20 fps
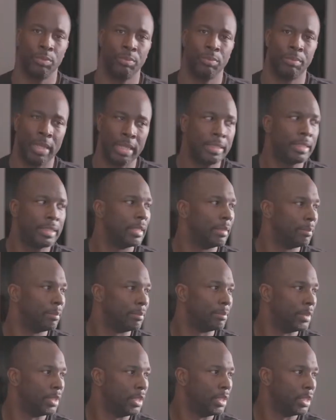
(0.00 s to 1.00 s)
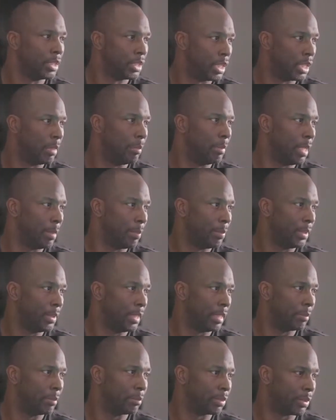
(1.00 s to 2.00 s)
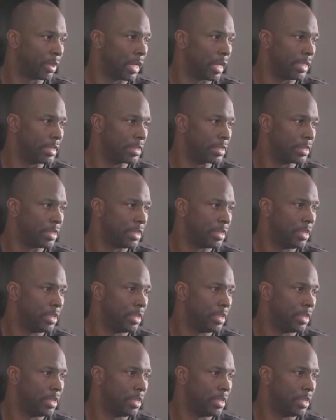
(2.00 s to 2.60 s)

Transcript: make them come up in price